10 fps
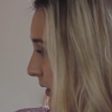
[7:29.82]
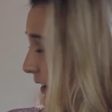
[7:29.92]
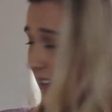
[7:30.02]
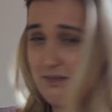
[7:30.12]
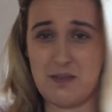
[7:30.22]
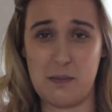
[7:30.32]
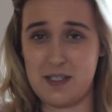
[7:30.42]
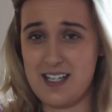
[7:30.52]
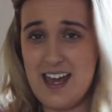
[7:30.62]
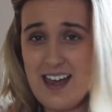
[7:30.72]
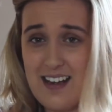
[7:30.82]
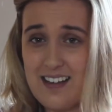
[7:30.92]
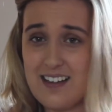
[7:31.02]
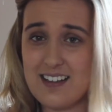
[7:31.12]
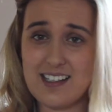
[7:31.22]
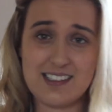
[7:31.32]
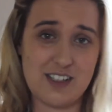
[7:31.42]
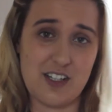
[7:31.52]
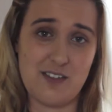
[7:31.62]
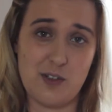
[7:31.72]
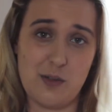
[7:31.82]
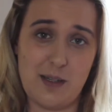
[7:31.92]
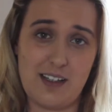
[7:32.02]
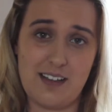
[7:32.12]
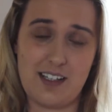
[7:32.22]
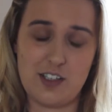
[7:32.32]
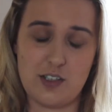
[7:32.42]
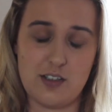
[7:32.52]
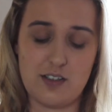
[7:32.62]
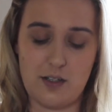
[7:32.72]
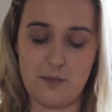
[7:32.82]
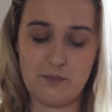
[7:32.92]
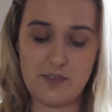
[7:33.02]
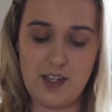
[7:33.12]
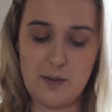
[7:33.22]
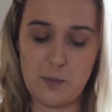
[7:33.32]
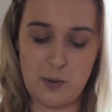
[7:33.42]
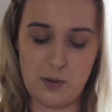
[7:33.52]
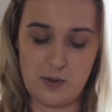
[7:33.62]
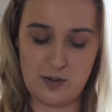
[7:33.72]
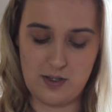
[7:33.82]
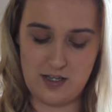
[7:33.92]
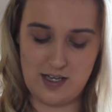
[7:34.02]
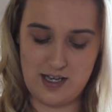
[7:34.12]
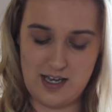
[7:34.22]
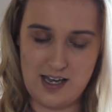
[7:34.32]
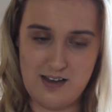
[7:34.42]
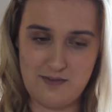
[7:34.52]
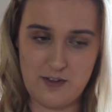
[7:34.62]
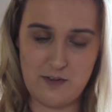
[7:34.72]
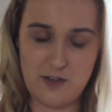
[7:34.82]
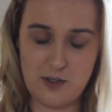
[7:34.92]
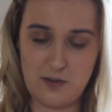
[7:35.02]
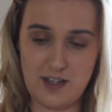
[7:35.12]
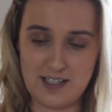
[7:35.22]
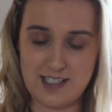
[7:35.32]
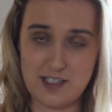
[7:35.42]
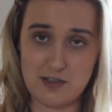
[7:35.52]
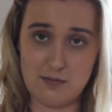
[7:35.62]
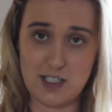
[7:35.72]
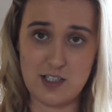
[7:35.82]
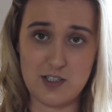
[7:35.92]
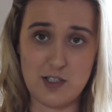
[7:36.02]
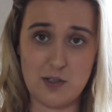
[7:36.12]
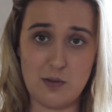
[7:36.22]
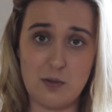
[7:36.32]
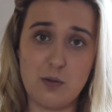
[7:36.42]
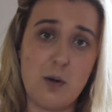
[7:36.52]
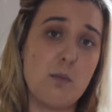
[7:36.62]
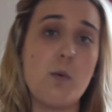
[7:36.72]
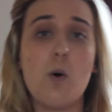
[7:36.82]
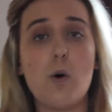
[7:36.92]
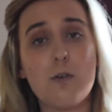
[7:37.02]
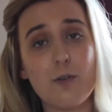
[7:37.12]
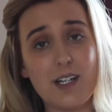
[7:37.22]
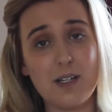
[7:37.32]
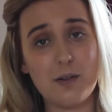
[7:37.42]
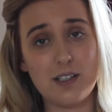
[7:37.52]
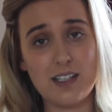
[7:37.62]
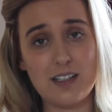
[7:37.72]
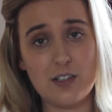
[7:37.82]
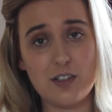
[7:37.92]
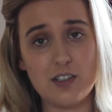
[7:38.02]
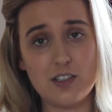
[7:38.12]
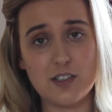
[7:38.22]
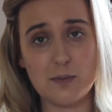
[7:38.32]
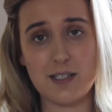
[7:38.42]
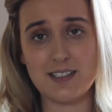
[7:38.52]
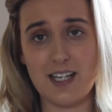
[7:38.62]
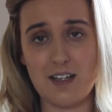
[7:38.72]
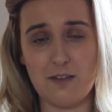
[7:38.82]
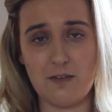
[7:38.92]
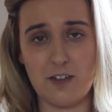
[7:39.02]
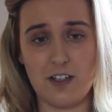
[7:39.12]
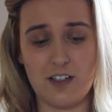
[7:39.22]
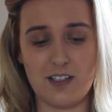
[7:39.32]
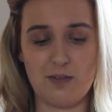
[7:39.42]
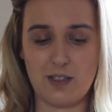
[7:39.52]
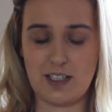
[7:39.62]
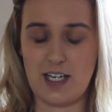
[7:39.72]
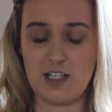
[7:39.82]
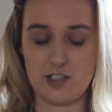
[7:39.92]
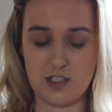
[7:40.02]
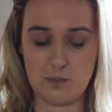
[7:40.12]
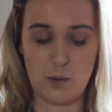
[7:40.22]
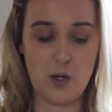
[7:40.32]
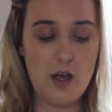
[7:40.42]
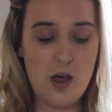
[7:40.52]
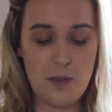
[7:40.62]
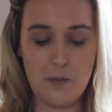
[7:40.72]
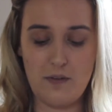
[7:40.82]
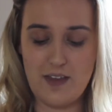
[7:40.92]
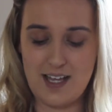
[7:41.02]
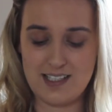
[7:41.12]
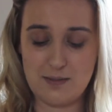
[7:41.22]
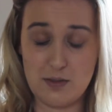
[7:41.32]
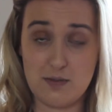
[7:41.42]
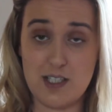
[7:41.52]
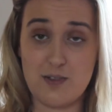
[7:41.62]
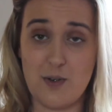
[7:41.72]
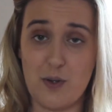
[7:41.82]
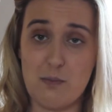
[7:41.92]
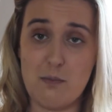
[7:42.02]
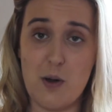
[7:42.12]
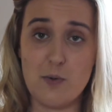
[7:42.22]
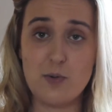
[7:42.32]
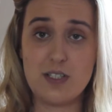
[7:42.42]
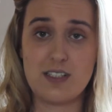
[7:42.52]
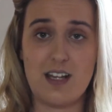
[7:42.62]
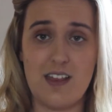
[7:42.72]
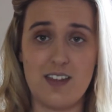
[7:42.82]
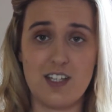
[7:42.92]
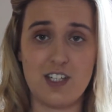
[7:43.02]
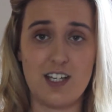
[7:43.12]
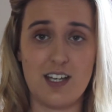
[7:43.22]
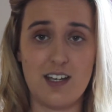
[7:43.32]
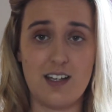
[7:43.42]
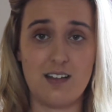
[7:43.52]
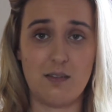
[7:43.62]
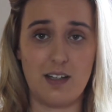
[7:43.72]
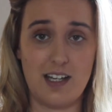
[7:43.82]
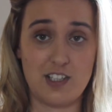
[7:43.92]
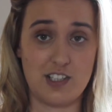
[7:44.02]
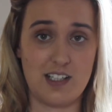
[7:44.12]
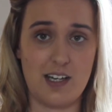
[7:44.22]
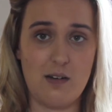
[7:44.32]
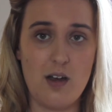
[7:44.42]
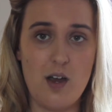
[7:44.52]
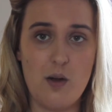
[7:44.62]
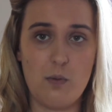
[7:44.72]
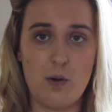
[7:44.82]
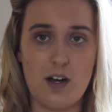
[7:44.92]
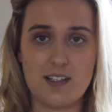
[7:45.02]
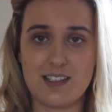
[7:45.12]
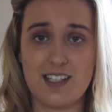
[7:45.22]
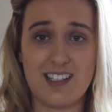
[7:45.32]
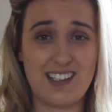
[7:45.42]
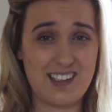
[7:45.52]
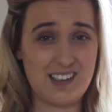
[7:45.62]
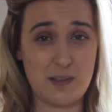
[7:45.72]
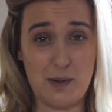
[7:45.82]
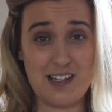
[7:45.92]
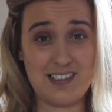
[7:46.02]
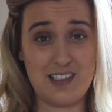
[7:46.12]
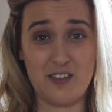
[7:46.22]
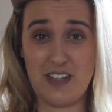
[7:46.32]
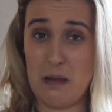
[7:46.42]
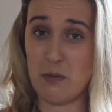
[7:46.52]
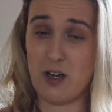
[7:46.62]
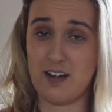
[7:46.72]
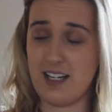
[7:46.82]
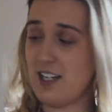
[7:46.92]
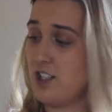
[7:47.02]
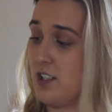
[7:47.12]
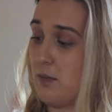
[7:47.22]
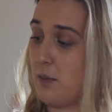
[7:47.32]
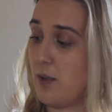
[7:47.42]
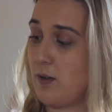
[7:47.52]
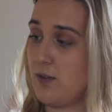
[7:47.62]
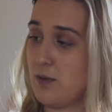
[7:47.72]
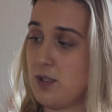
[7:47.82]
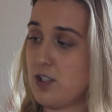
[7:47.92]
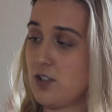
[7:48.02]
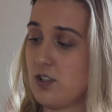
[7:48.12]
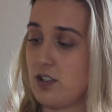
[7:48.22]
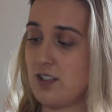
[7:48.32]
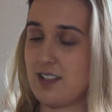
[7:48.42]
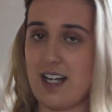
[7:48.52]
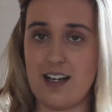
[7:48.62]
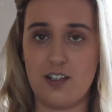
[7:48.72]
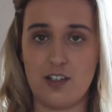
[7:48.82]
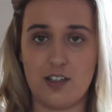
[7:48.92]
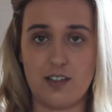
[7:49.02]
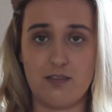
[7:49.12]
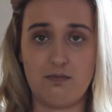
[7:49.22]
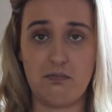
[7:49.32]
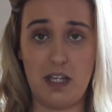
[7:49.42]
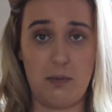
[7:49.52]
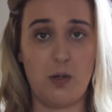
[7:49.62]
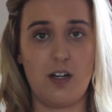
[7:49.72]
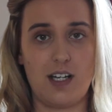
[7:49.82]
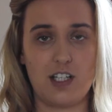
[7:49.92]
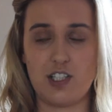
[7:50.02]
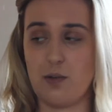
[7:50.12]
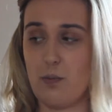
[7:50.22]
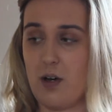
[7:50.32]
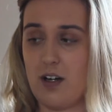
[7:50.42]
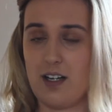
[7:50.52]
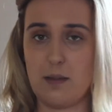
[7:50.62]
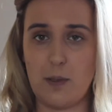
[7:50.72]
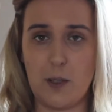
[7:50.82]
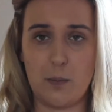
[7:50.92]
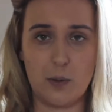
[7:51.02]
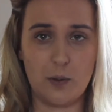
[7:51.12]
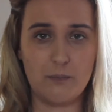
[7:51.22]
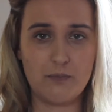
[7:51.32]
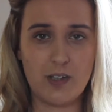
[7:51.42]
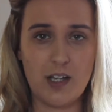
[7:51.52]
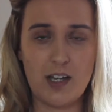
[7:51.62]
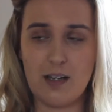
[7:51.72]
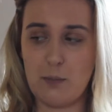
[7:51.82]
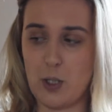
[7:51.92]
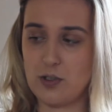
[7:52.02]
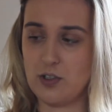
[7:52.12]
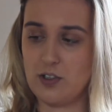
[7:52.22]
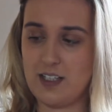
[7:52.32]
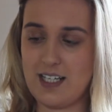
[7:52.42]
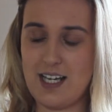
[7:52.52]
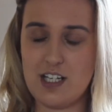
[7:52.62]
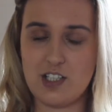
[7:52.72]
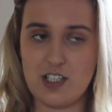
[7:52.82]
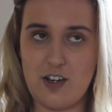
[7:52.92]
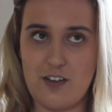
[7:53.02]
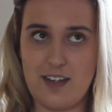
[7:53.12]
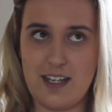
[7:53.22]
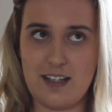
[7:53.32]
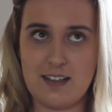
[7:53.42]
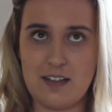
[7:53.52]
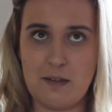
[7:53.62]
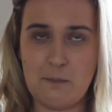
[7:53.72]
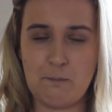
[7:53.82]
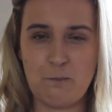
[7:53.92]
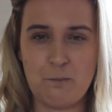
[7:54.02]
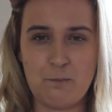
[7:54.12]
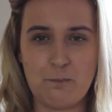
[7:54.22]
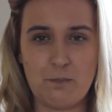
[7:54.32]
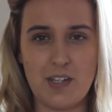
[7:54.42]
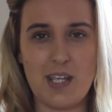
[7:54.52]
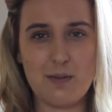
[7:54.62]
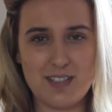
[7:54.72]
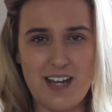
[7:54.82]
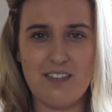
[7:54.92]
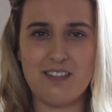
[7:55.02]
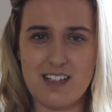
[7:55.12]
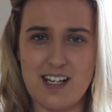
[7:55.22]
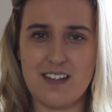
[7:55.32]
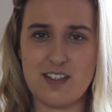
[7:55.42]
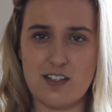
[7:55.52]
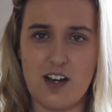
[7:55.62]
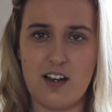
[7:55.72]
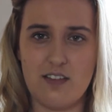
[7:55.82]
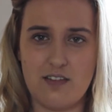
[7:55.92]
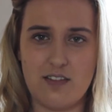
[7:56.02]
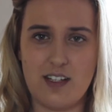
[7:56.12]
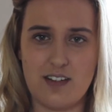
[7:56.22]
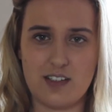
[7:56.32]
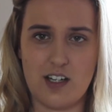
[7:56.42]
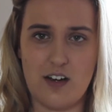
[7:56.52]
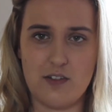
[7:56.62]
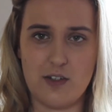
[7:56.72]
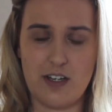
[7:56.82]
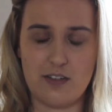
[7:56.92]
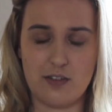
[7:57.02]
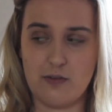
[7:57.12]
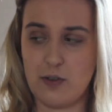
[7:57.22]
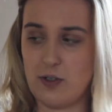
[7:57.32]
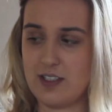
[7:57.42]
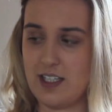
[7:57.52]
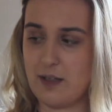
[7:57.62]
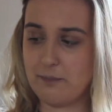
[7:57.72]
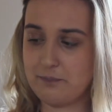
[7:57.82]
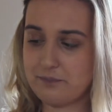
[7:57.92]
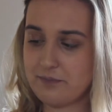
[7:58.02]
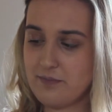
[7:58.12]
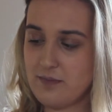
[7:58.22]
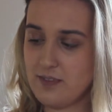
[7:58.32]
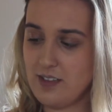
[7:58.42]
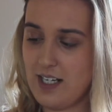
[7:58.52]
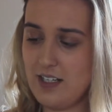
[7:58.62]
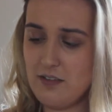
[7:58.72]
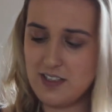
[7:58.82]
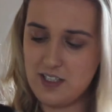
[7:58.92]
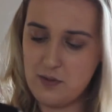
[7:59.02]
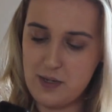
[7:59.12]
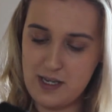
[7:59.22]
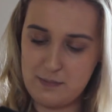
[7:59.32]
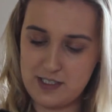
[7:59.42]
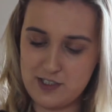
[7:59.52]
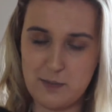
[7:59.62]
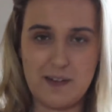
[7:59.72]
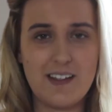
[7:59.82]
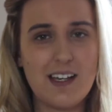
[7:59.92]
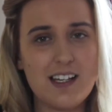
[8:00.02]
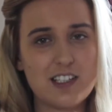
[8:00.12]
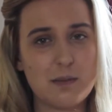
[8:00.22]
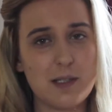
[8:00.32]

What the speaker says: like maybe 10, and that's not even all my collection. So, but I have a few that I tend to reach to more frequently than others. Some I save for different occasions, but the one that I seem to reach for the most this year, or last year now, was the, surprisingly enough, Kim Kardashian perfume. It's just the standard Kim Kardashian one in the purple bottle, and I actually got this, it was definitely near the start of 2014. I don't really know why I picked it up. I think I actually